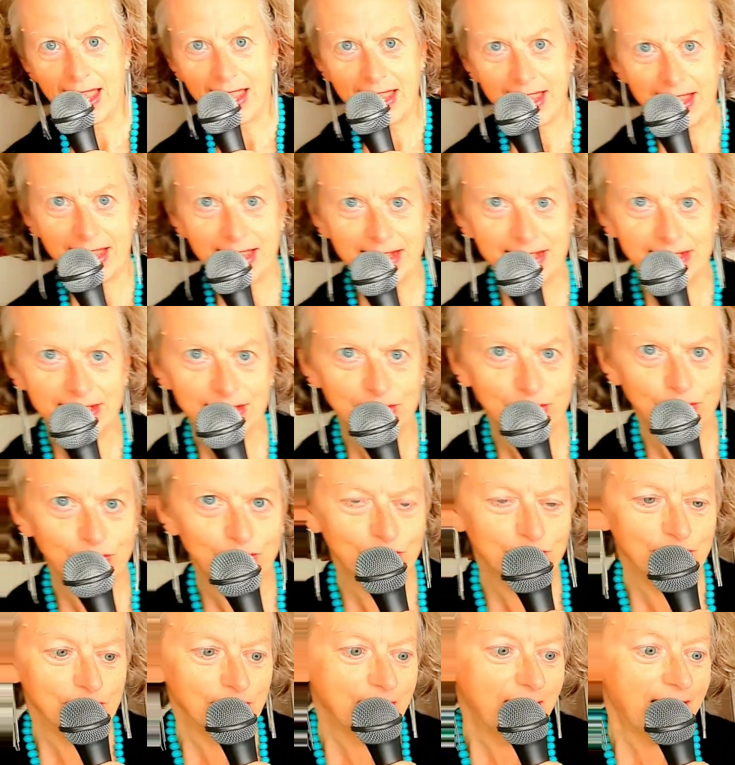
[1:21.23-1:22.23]
And
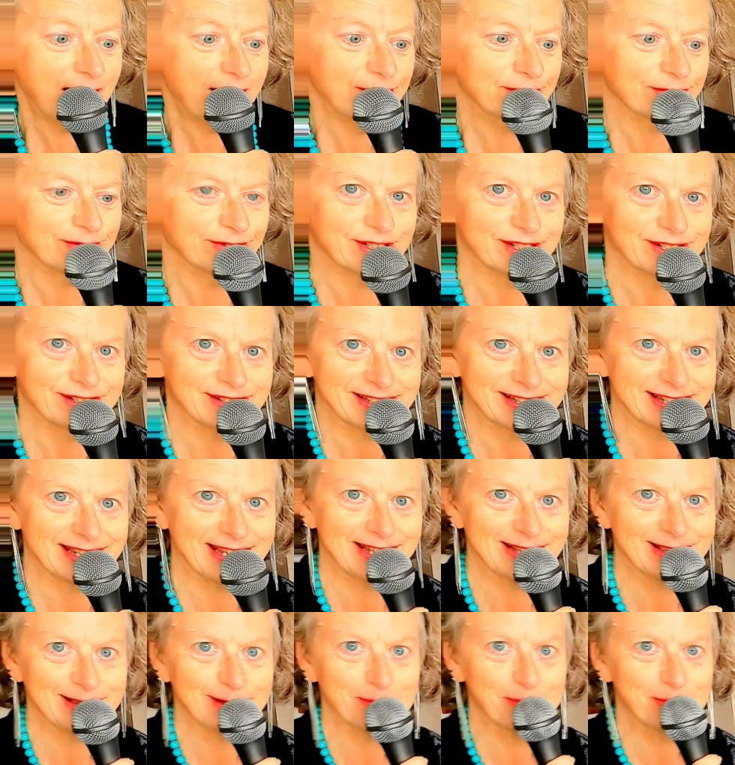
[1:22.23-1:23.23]
I'll just
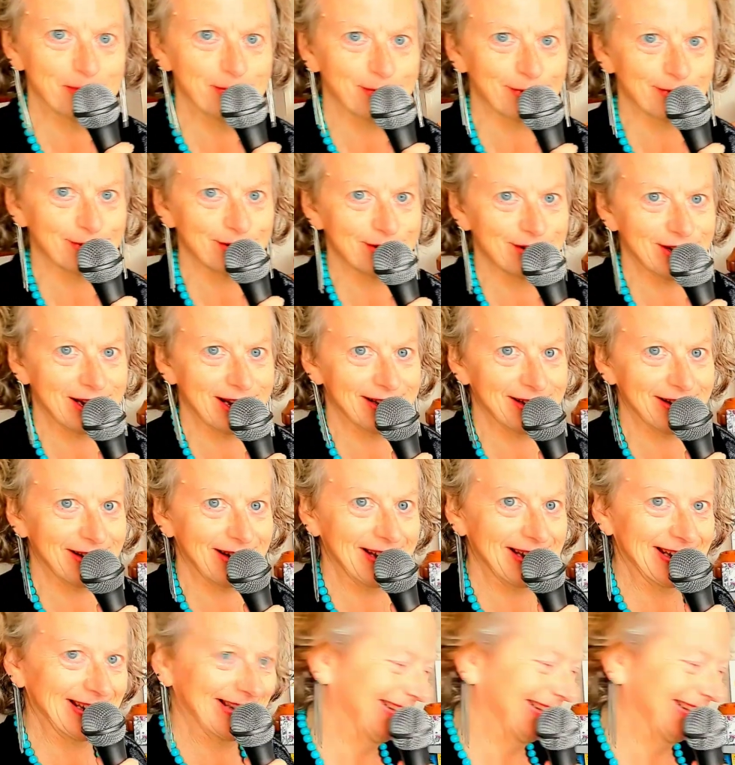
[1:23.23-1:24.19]
get the book, shall I?